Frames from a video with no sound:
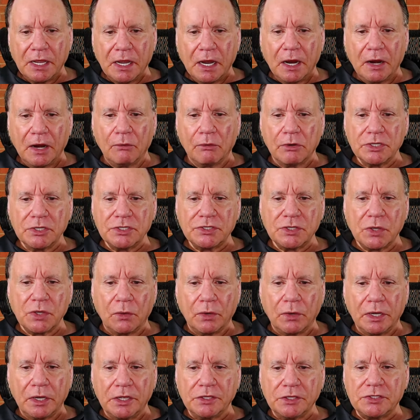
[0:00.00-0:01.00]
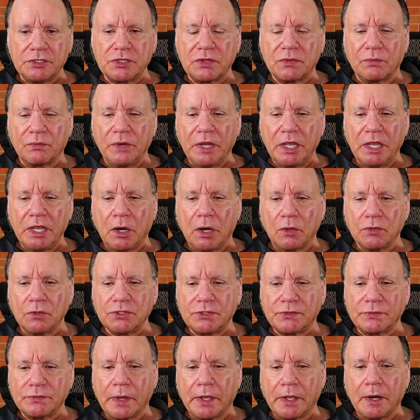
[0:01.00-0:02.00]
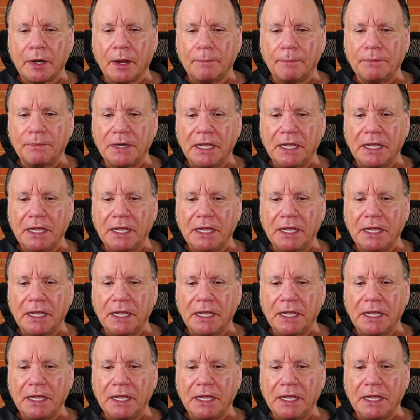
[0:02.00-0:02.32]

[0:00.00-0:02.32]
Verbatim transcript: Arizona is 3 0 straight up